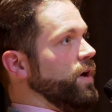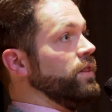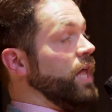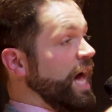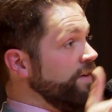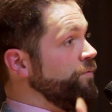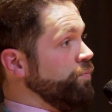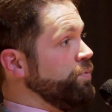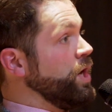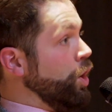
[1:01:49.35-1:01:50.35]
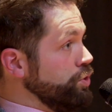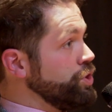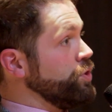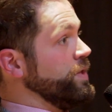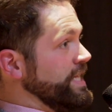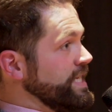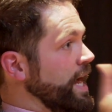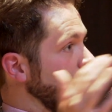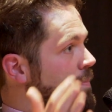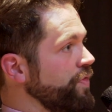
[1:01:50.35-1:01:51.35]
a lot of culture that's
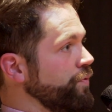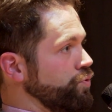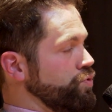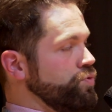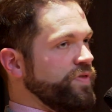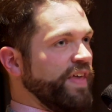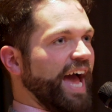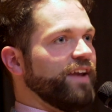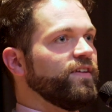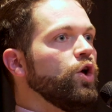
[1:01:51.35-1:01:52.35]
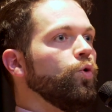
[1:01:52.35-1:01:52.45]
come through that,